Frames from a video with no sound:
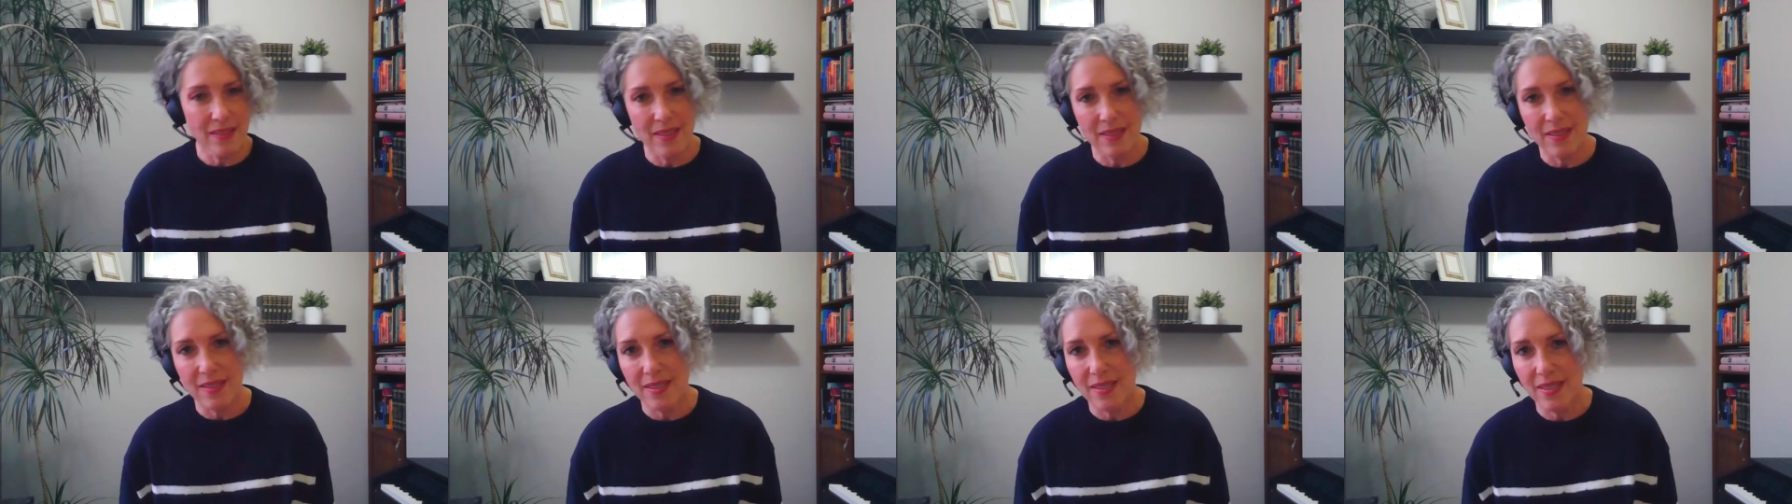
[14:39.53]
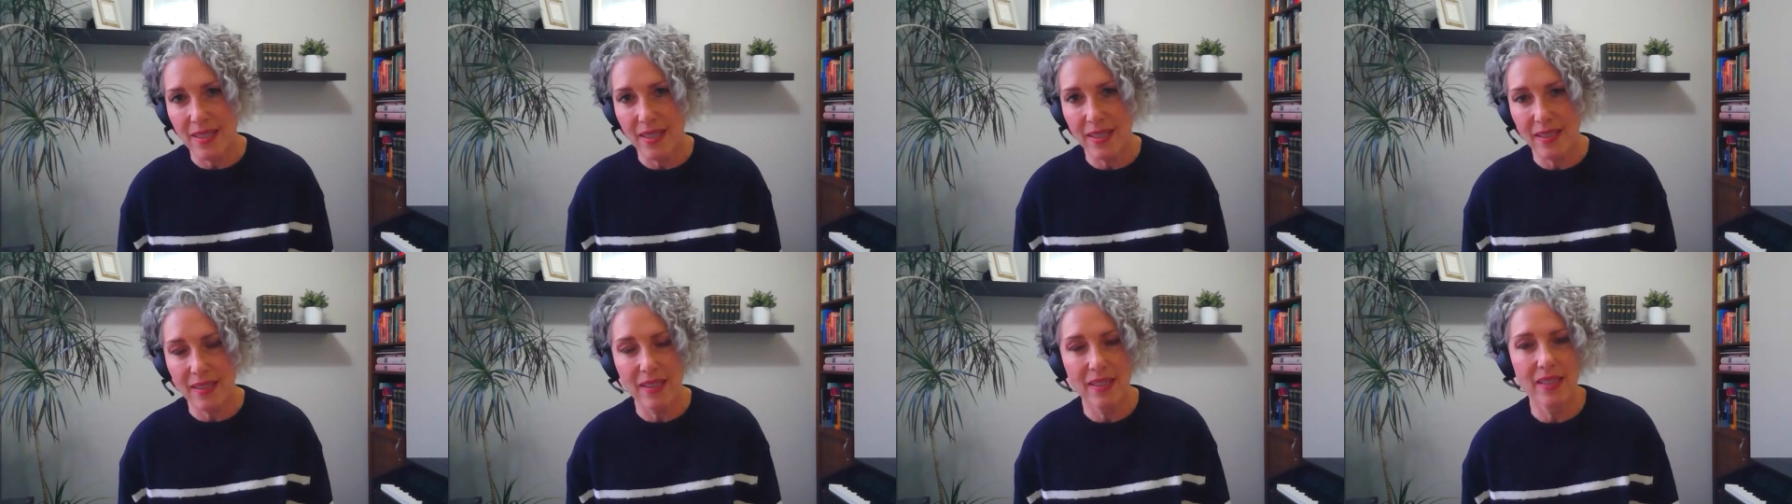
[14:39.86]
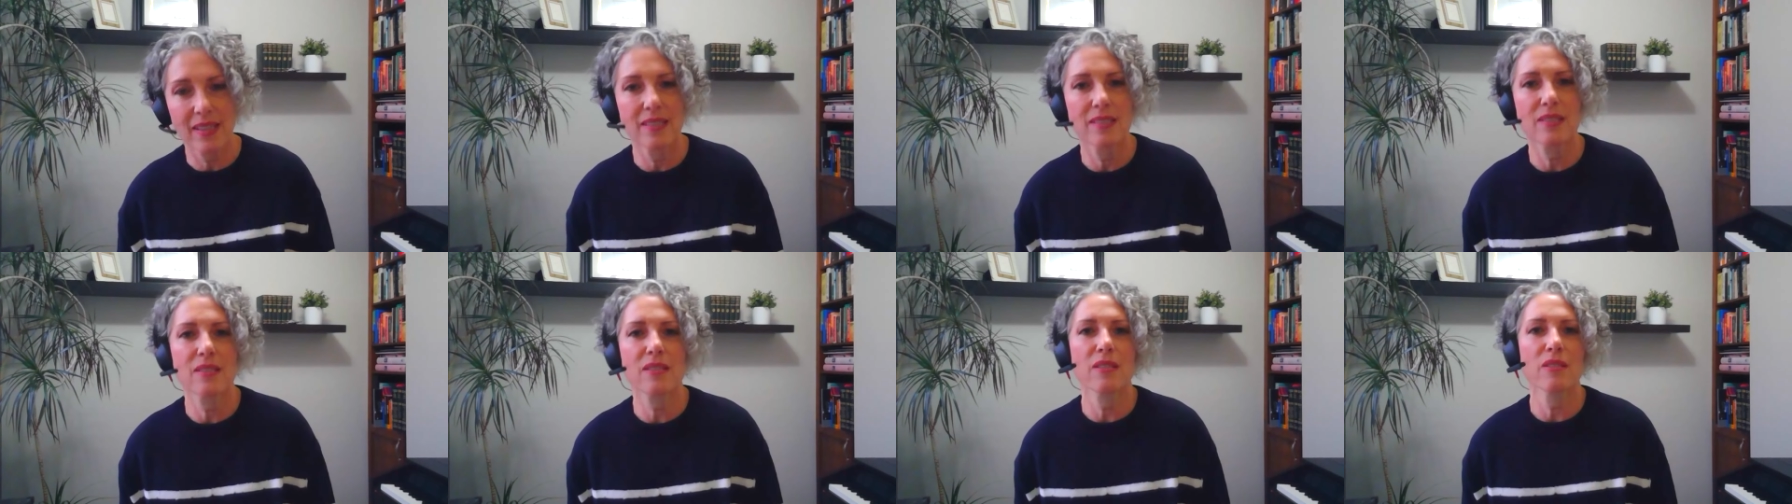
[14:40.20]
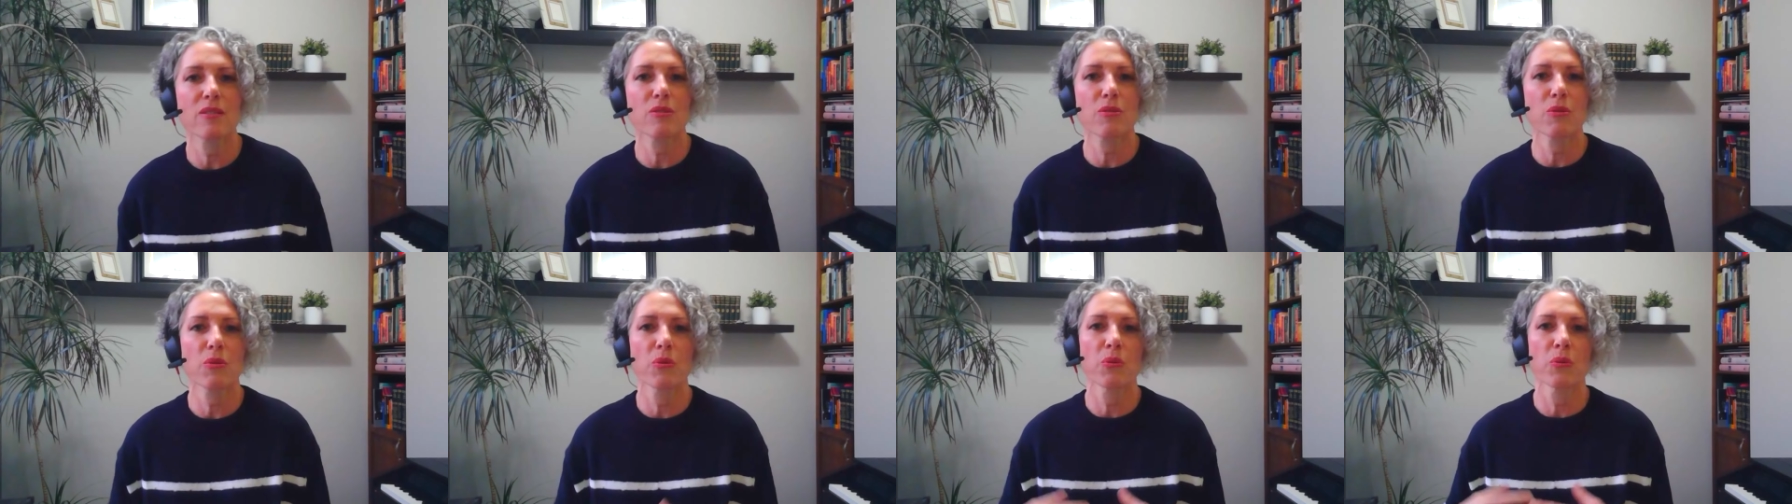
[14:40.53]
has to take the kids to
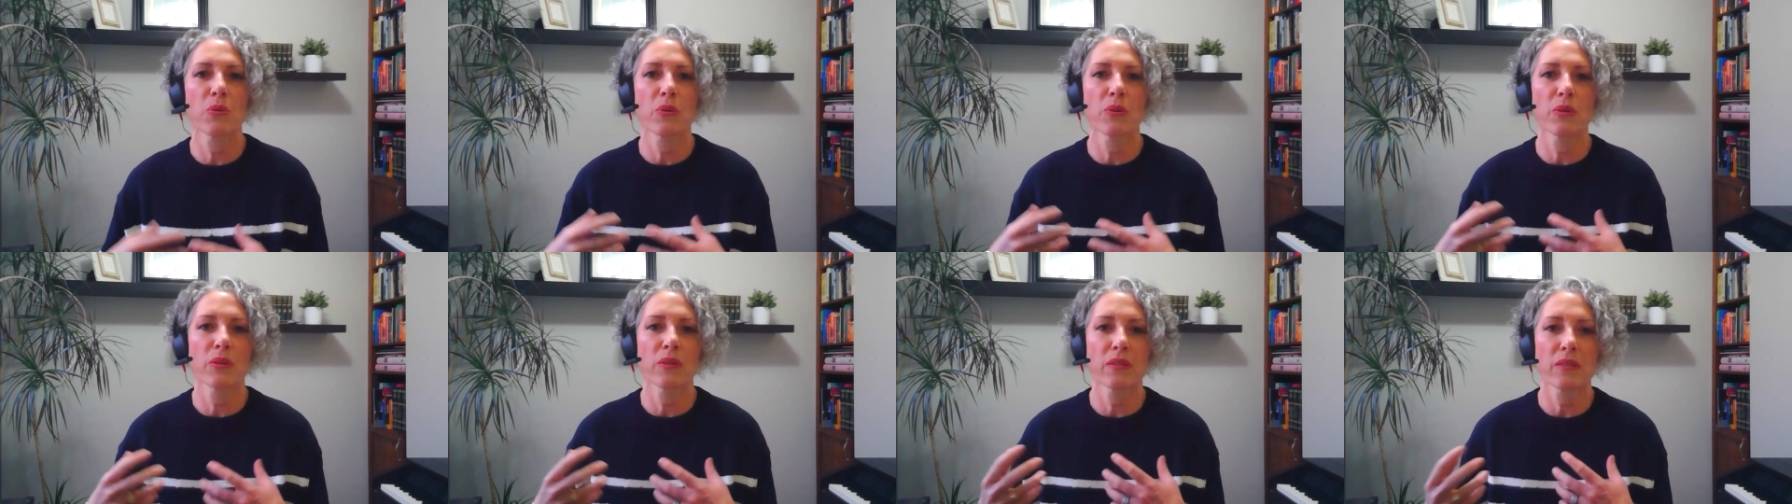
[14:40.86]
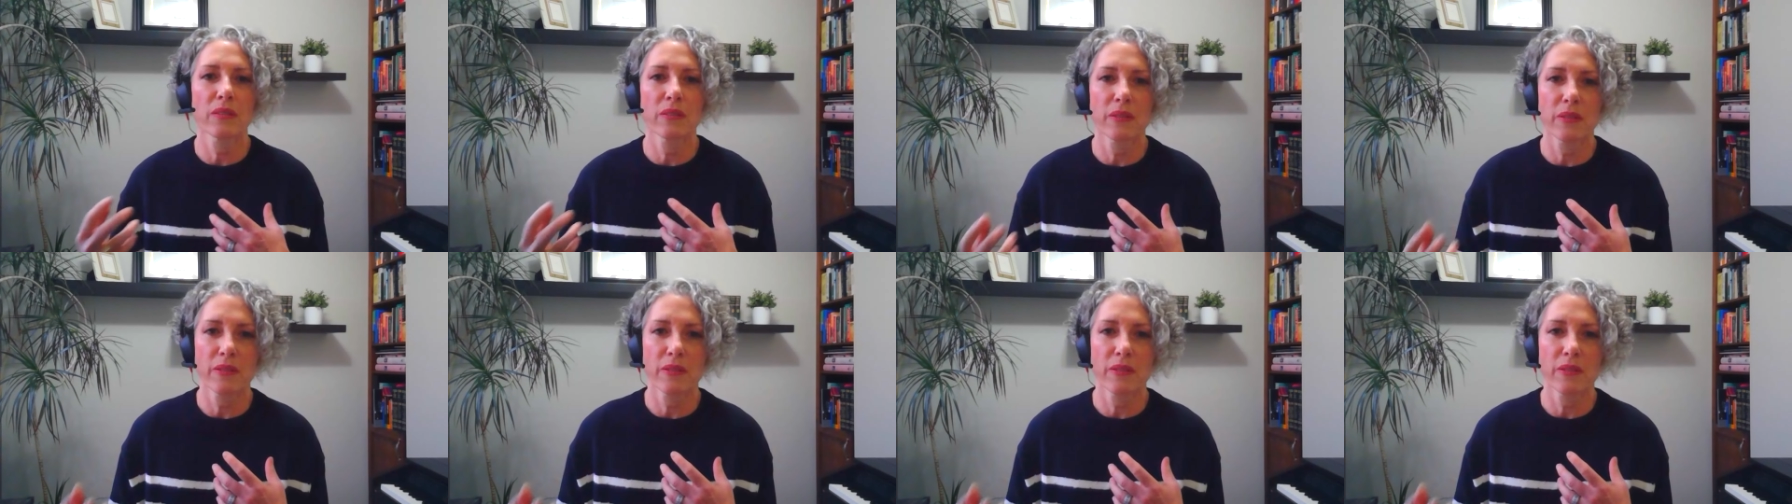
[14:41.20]
school,